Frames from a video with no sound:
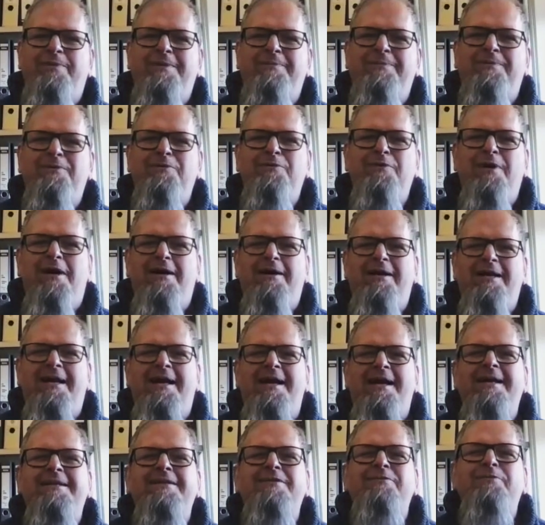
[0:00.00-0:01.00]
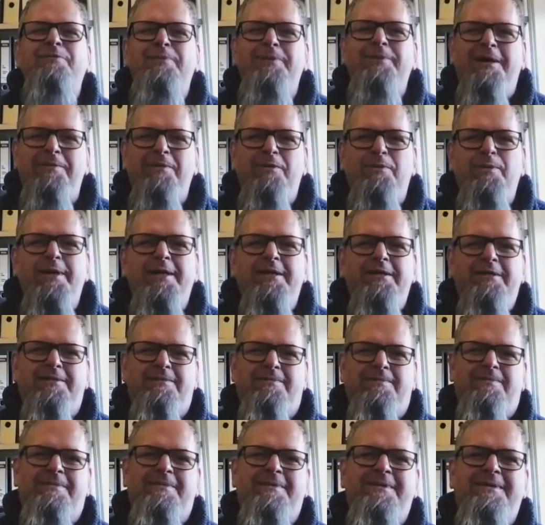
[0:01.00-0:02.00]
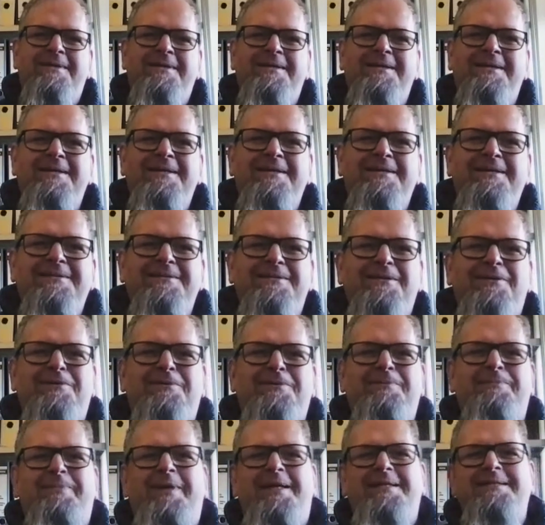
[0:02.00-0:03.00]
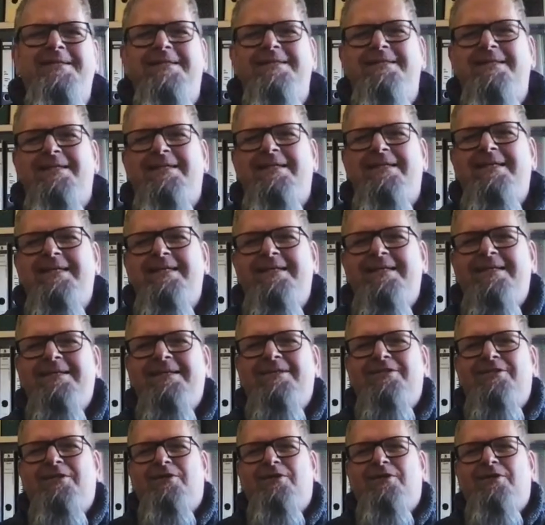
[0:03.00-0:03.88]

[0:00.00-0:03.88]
people who are likely to become a victim. So basically, the leading